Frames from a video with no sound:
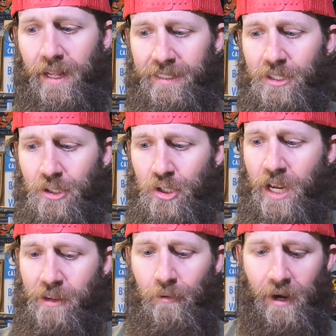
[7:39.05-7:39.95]
Like, this is
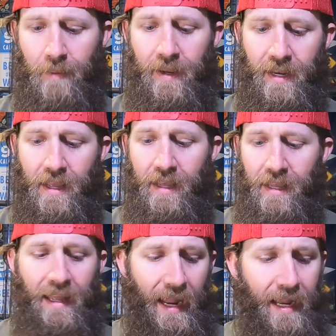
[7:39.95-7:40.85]
January. I mean,
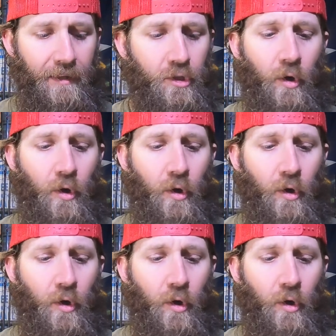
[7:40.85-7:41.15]
and